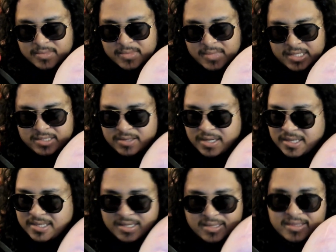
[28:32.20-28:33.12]
and try
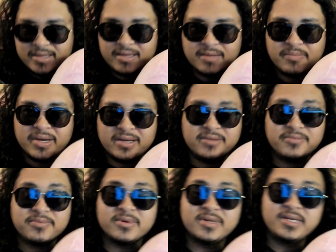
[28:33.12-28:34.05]
to not think about it
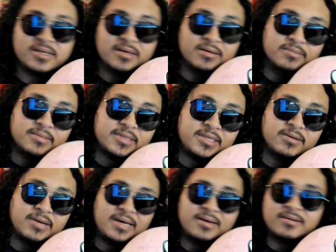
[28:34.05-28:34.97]
for,
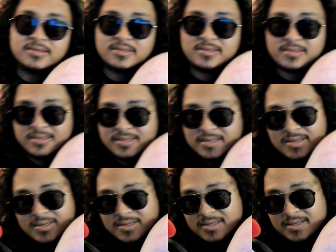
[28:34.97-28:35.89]
2 hours,
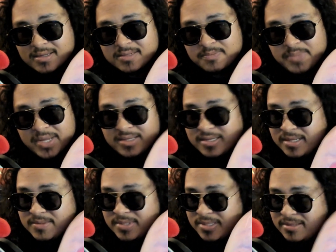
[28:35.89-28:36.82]
because
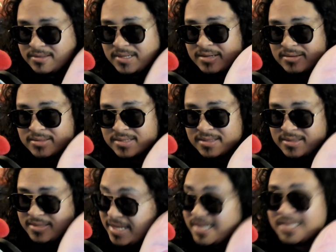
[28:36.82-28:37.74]
bedtime's in 2 hours,
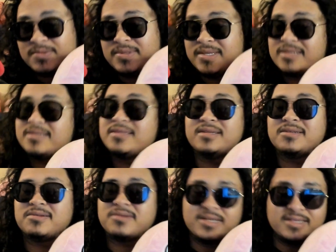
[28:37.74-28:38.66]
and that's when the
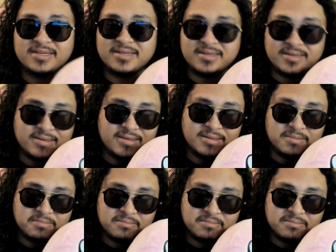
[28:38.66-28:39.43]
existential crisis is gonna kick in.